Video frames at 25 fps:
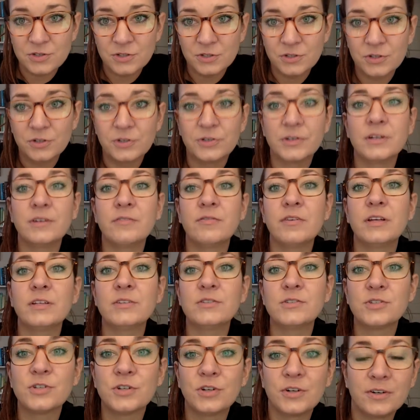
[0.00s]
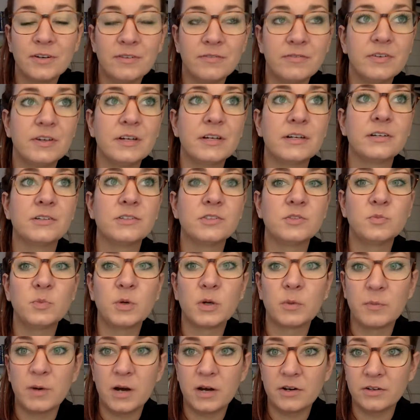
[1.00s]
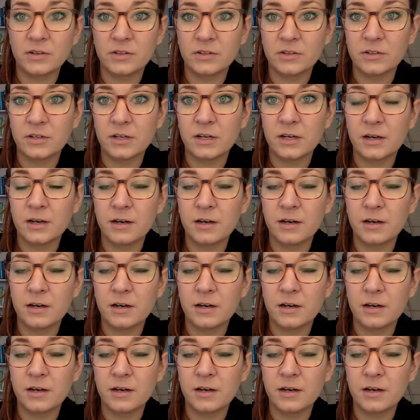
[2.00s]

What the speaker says: to current events, current affairs, more modern